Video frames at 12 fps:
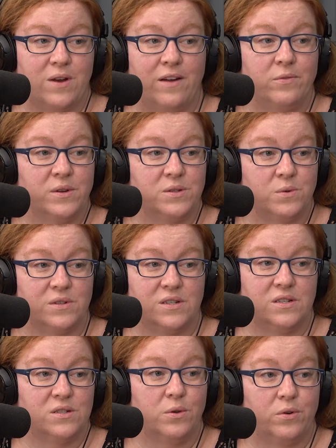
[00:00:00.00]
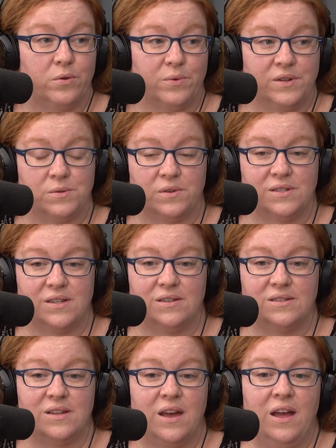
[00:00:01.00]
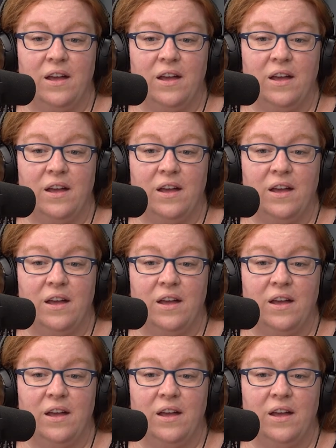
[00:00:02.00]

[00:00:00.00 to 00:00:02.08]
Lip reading: or have resources, local resources.